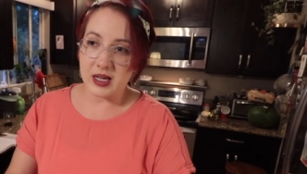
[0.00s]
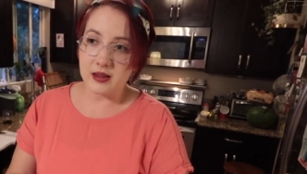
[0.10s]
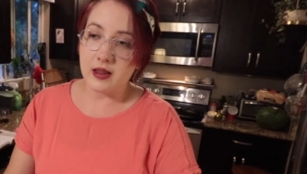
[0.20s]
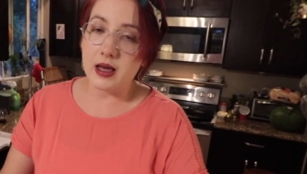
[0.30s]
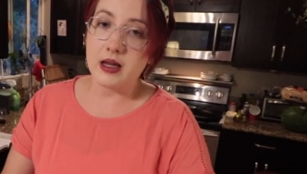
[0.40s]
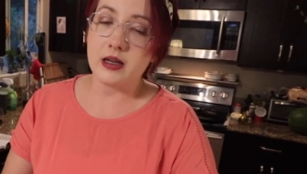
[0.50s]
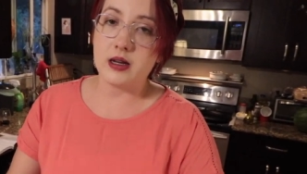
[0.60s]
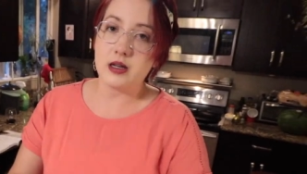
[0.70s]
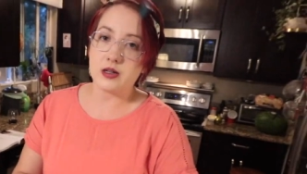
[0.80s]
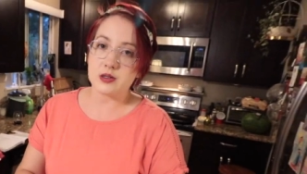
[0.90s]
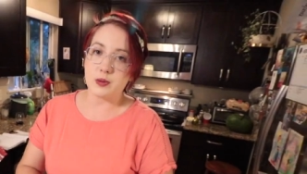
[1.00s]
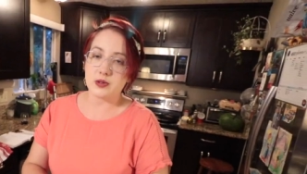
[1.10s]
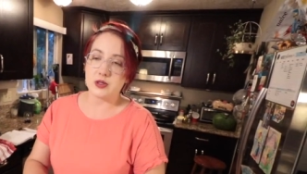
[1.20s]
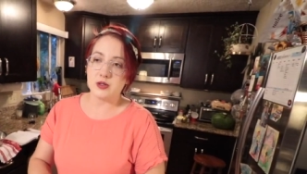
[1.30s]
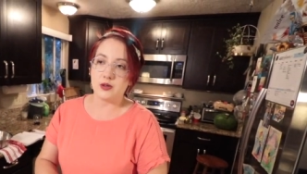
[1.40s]
And then you're
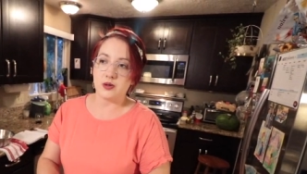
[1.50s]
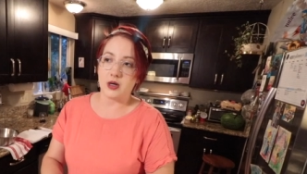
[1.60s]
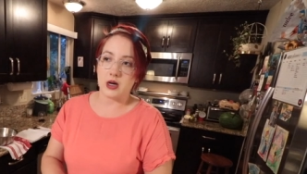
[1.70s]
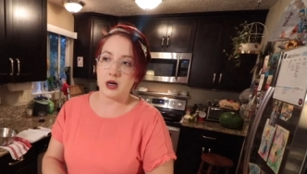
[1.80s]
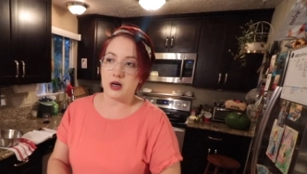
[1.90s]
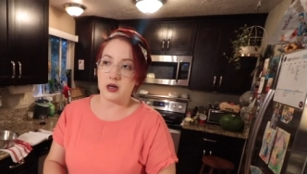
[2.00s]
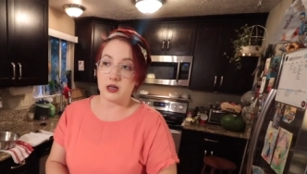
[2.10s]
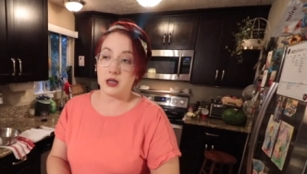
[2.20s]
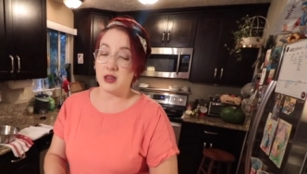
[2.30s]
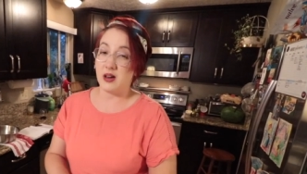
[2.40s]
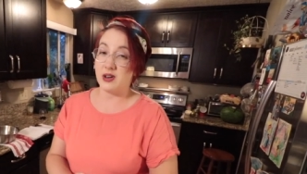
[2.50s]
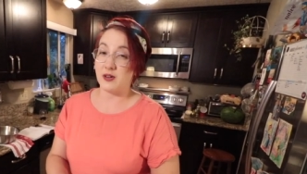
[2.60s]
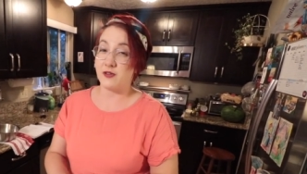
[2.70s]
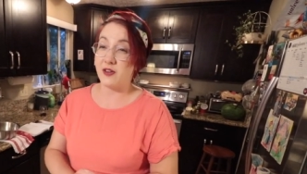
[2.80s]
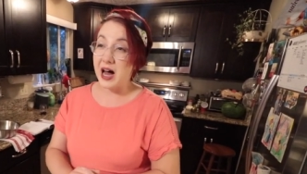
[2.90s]
supposed to uh, heat the oven
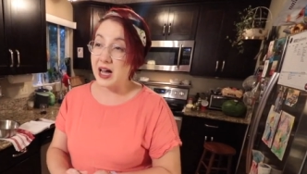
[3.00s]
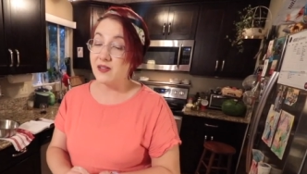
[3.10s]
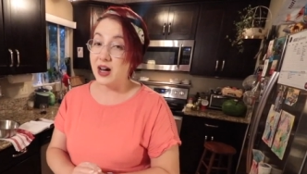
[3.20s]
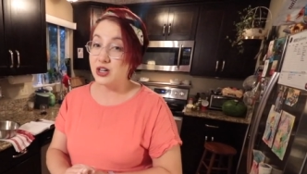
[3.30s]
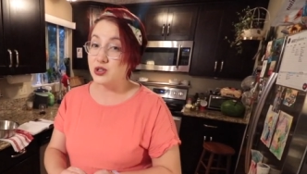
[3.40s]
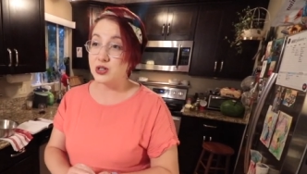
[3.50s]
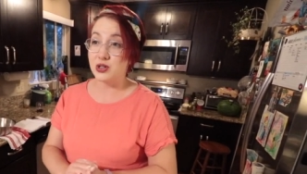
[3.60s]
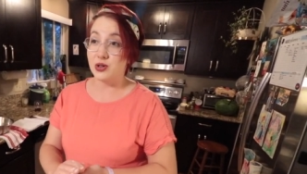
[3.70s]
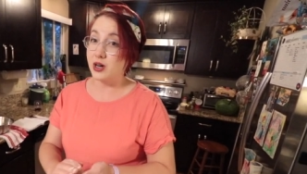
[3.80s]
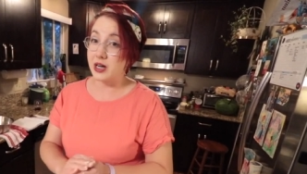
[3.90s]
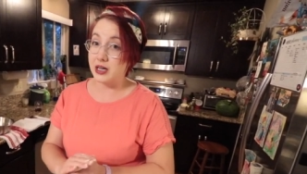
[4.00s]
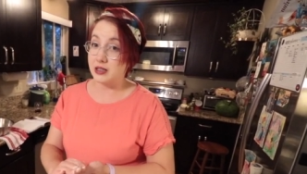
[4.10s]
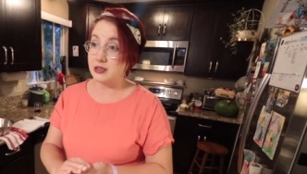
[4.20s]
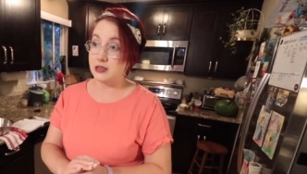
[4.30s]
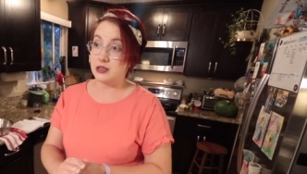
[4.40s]
to 500
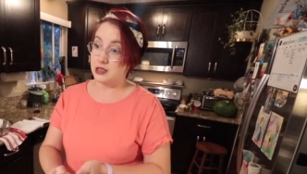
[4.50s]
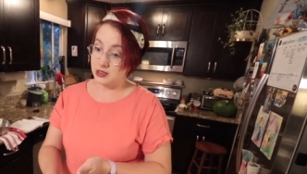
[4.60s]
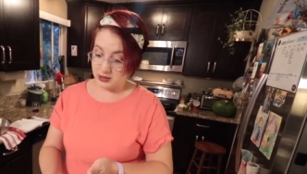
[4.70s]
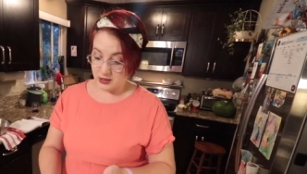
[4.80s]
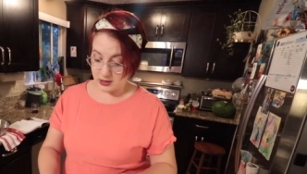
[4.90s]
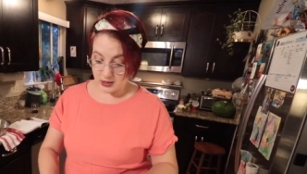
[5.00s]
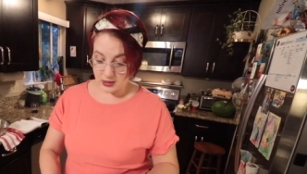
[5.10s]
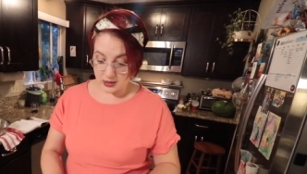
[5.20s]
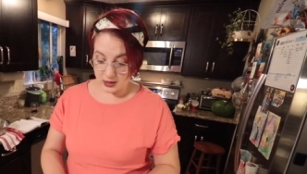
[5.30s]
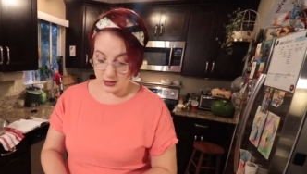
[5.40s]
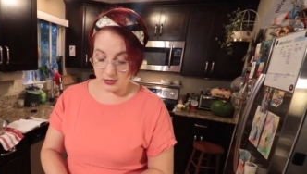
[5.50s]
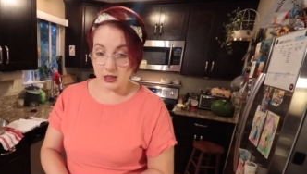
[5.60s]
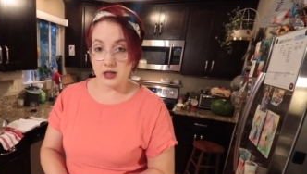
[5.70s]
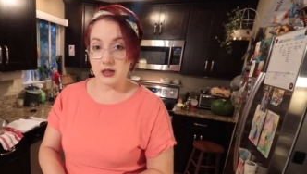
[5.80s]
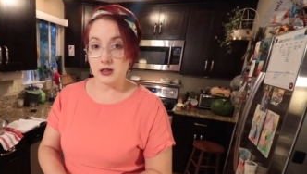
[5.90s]
degrees. Get
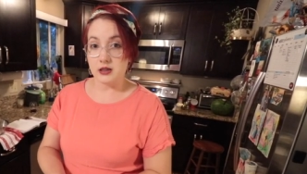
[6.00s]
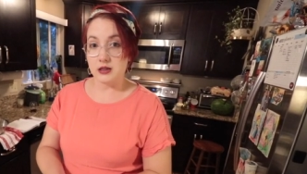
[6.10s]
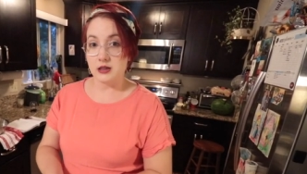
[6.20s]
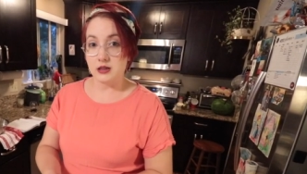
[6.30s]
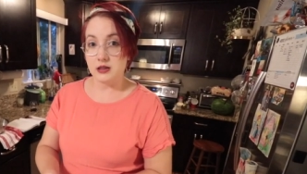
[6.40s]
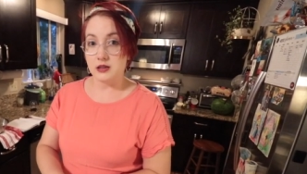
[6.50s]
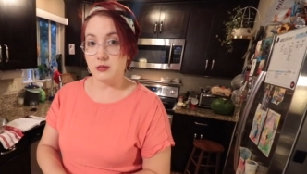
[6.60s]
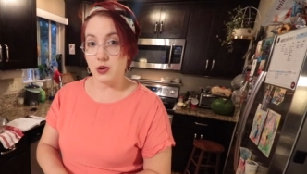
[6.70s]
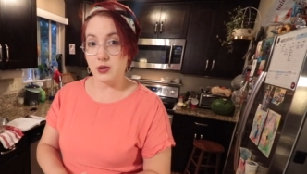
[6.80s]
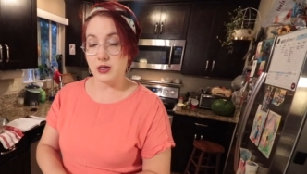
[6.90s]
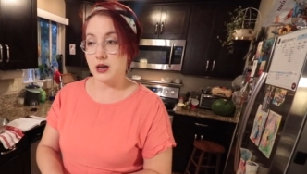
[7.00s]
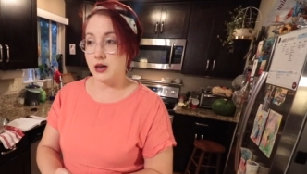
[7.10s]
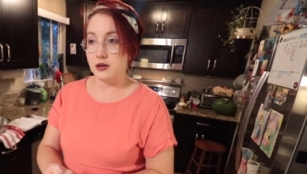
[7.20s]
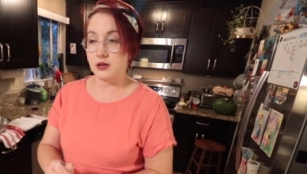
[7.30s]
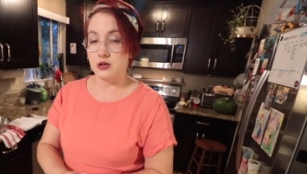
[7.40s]
ready to smoke
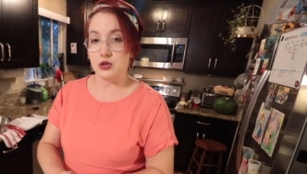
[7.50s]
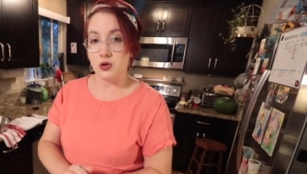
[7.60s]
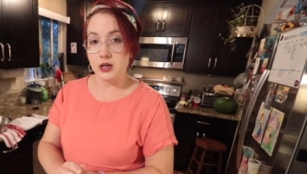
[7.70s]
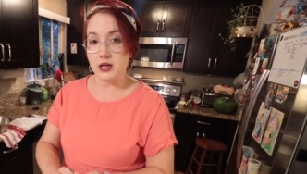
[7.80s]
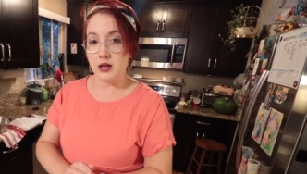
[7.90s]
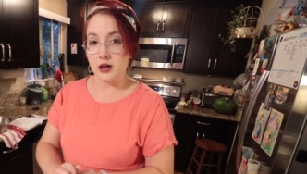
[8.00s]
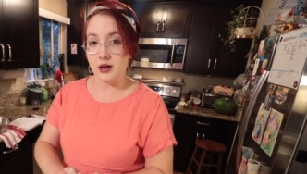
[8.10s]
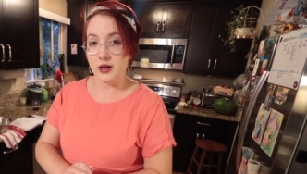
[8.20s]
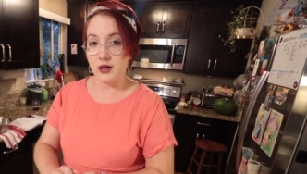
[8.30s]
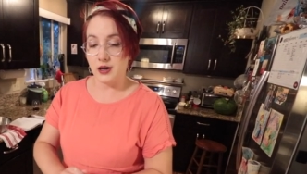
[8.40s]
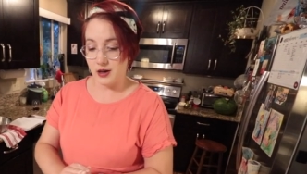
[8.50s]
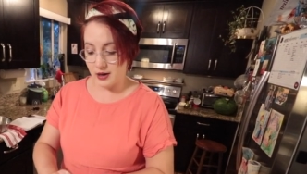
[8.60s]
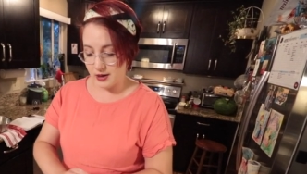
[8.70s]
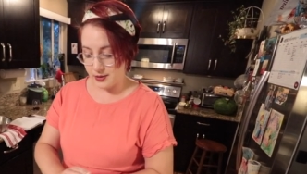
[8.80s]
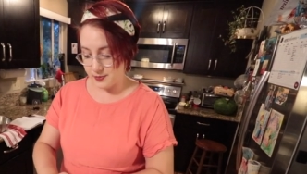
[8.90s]
out the joint here.
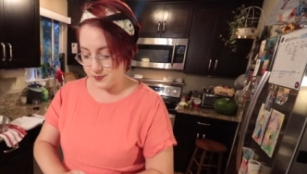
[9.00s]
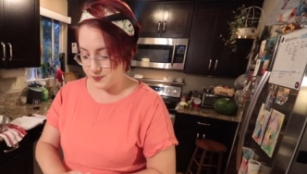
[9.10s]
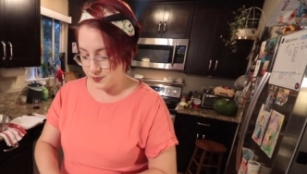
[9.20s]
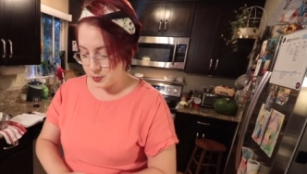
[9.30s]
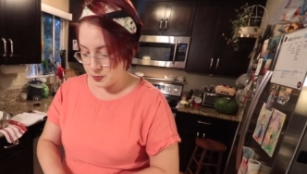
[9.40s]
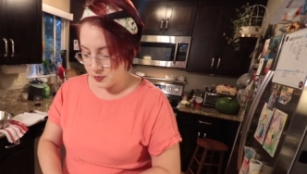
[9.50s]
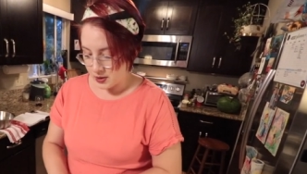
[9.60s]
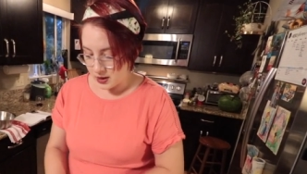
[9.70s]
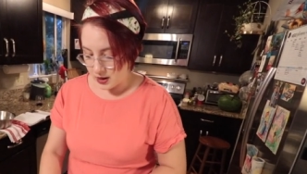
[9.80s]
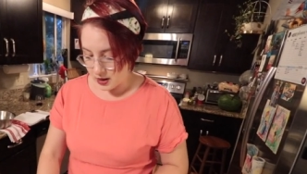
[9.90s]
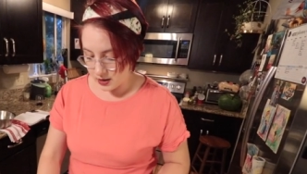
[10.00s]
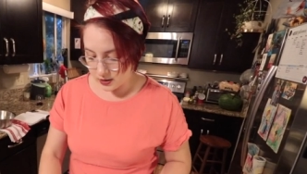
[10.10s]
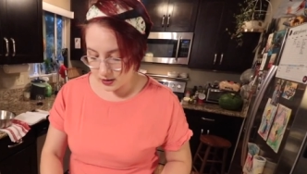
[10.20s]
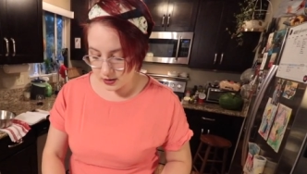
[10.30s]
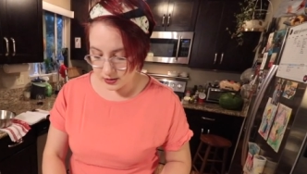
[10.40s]
Um,
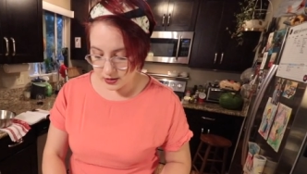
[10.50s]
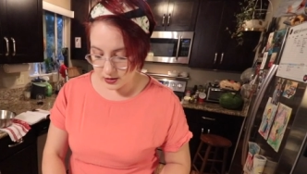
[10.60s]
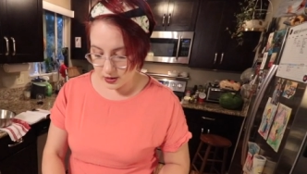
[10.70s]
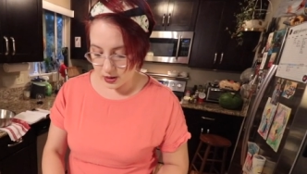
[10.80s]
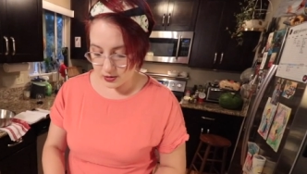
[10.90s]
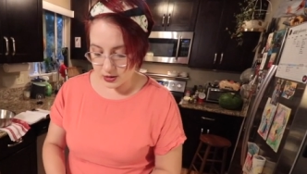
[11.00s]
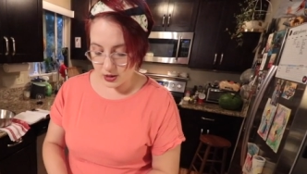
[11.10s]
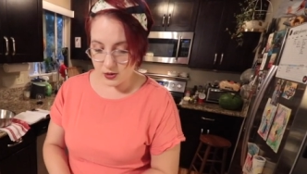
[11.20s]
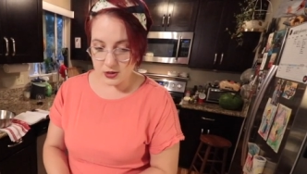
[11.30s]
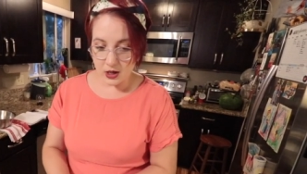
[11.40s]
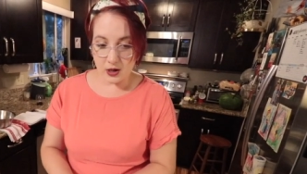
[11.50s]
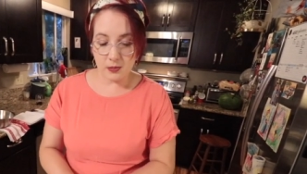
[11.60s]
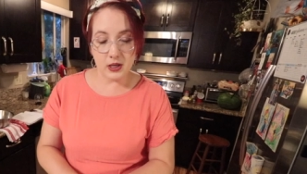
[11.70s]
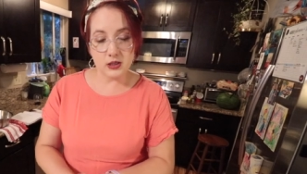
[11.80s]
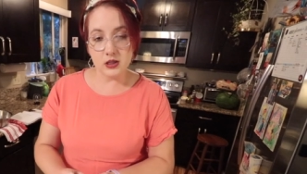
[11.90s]
and I was going to use our
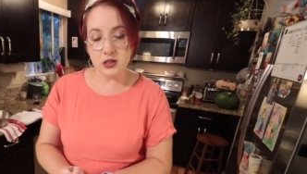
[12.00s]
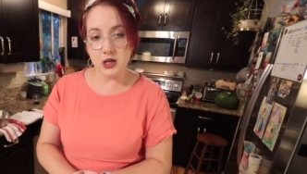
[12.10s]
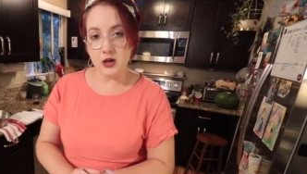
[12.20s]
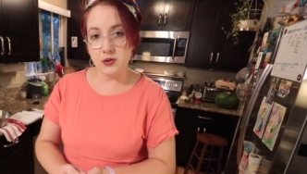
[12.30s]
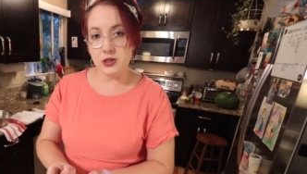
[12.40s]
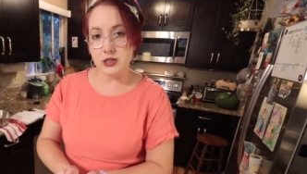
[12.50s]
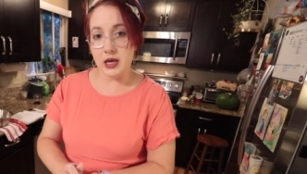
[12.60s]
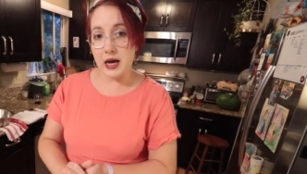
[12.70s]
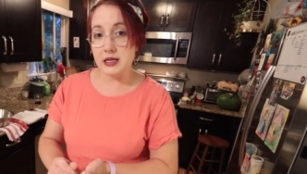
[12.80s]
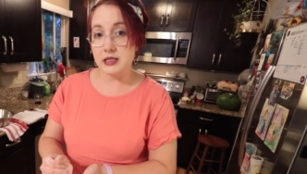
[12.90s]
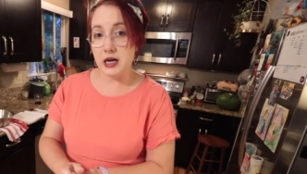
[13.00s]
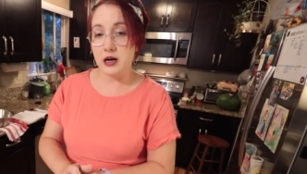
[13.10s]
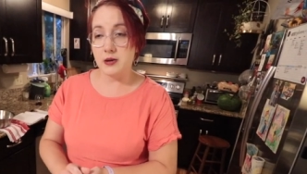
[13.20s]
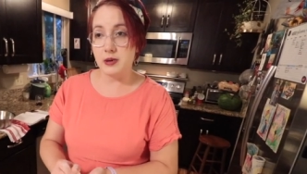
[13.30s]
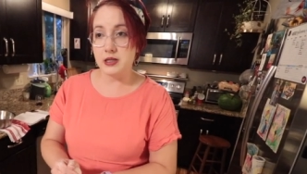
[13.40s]
pizza stone, which is a cast
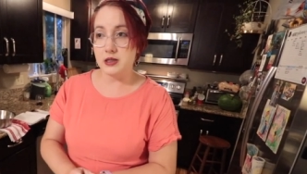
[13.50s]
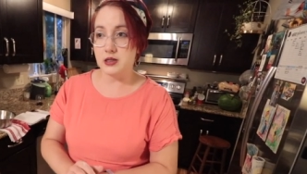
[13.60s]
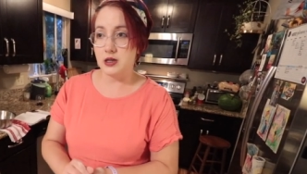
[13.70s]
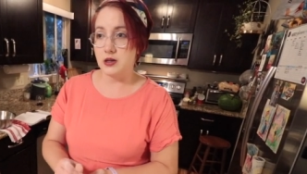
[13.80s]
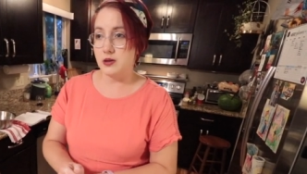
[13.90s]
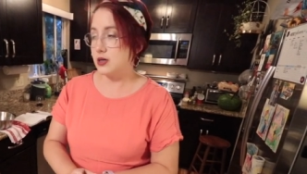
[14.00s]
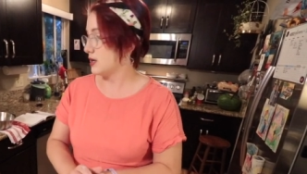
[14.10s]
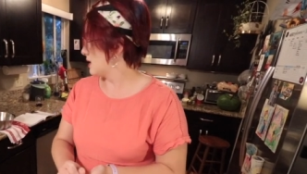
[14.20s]
iron pizza stone.